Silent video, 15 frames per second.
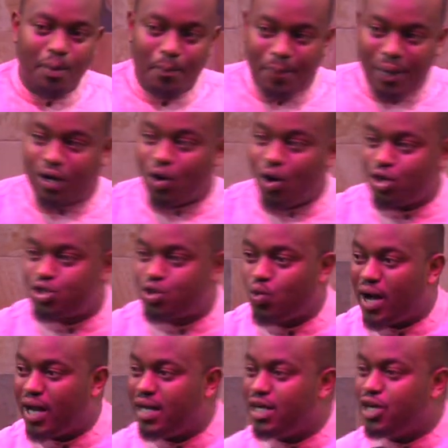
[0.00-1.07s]
Because
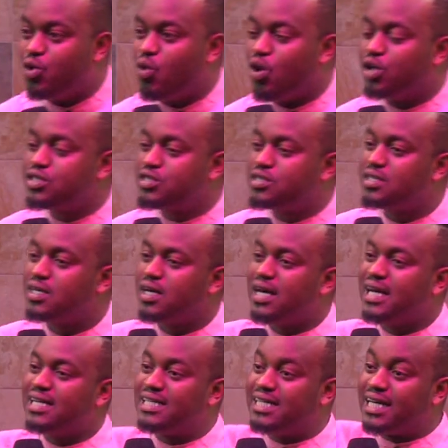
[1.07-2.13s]
when he was
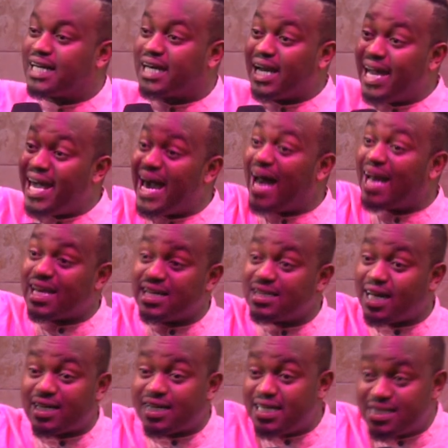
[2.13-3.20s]
declaring
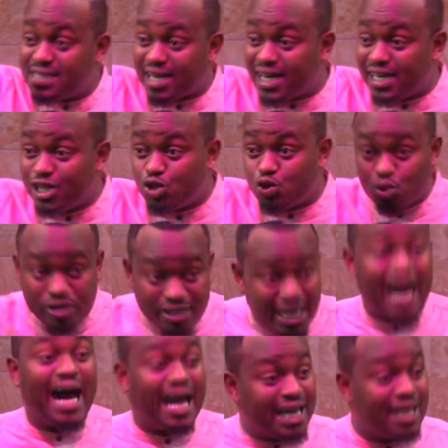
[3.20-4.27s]
that he's ready to
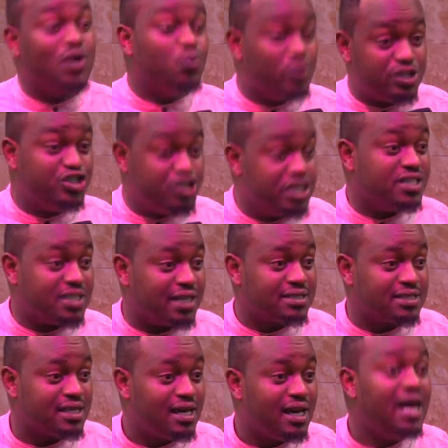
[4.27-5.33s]
die with
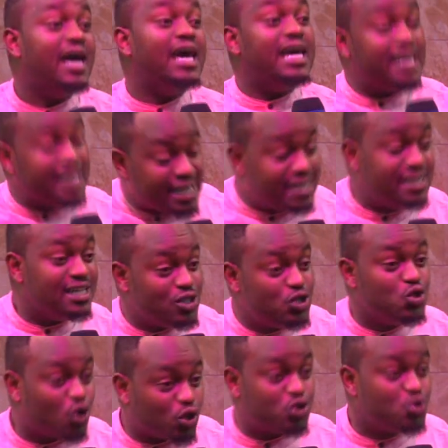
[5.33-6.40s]
Jesus, he did
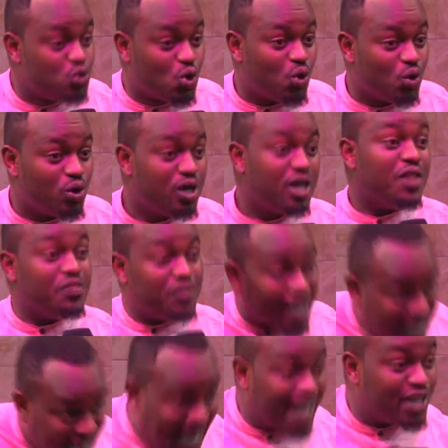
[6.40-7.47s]
not know the
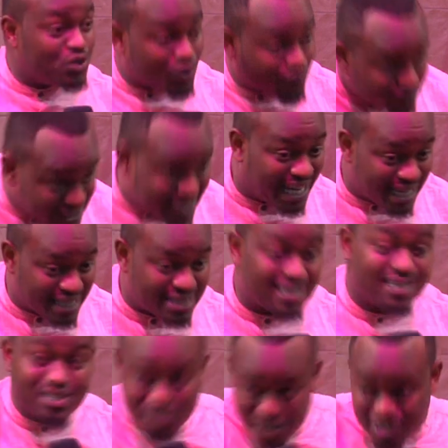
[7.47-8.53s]
kind of death
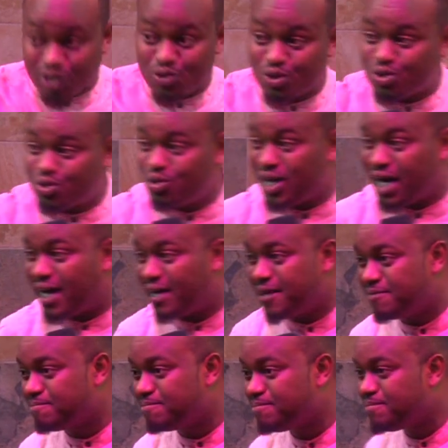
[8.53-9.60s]
Jesus was to die.
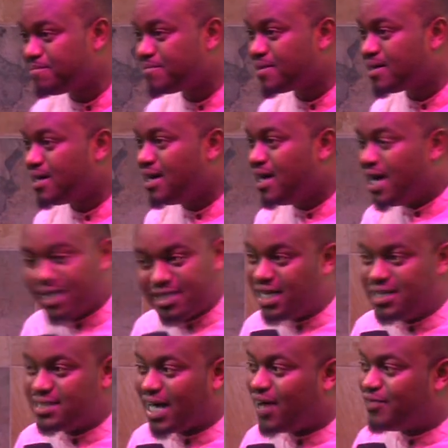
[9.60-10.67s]
He
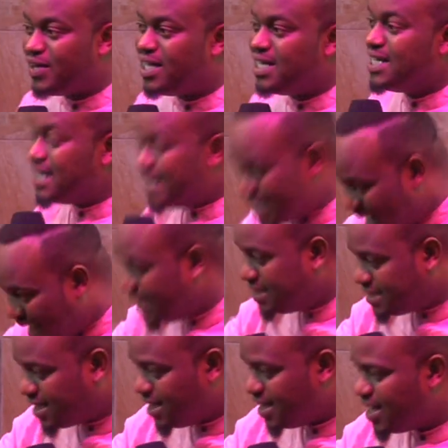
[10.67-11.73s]
didn't have any
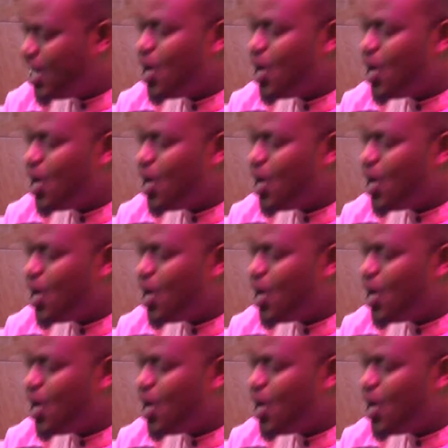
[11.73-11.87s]
reality